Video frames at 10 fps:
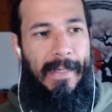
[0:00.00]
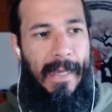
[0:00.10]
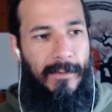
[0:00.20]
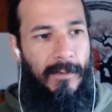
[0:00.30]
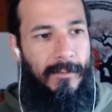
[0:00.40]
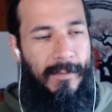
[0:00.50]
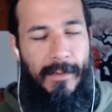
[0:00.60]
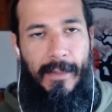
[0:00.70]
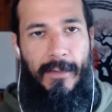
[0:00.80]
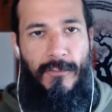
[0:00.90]
Gandalf
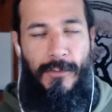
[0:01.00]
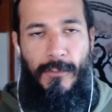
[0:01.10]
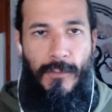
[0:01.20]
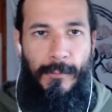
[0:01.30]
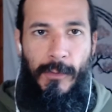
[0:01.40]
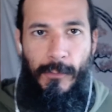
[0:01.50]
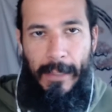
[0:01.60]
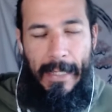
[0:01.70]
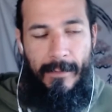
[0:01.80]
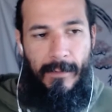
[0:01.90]
and they introduced some new
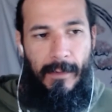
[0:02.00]
cats,